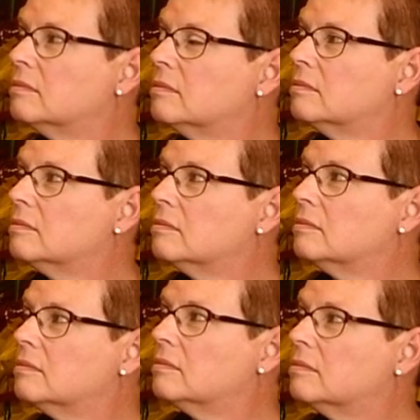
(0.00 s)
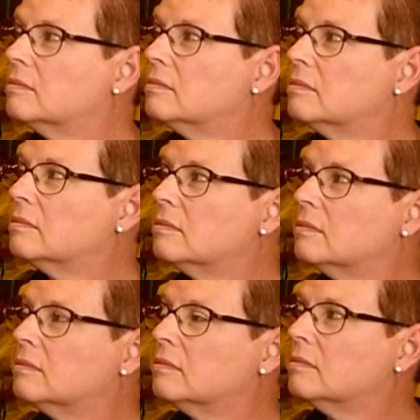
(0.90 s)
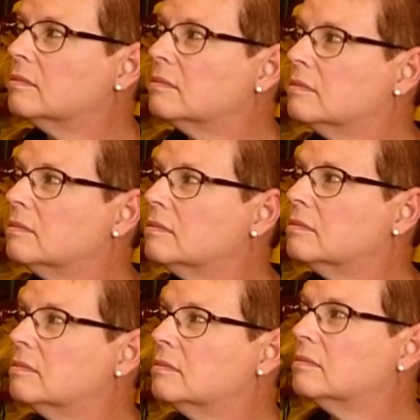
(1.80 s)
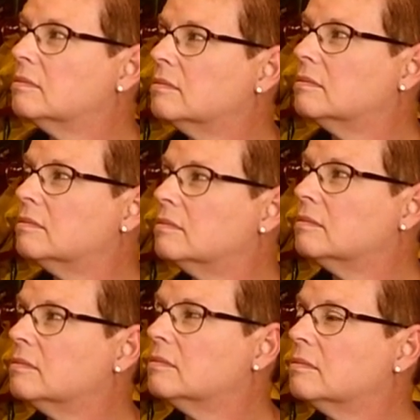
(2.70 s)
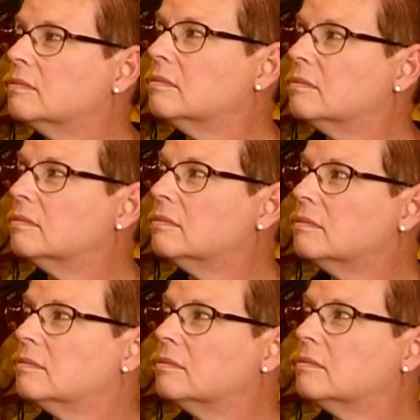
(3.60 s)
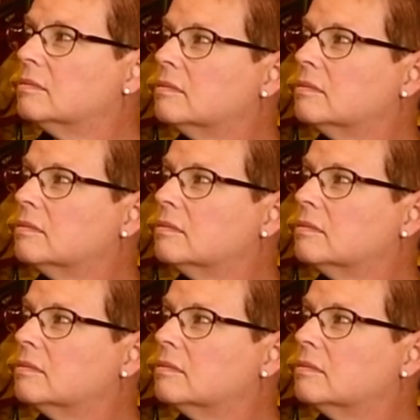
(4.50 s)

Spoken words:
The person shown says nothing.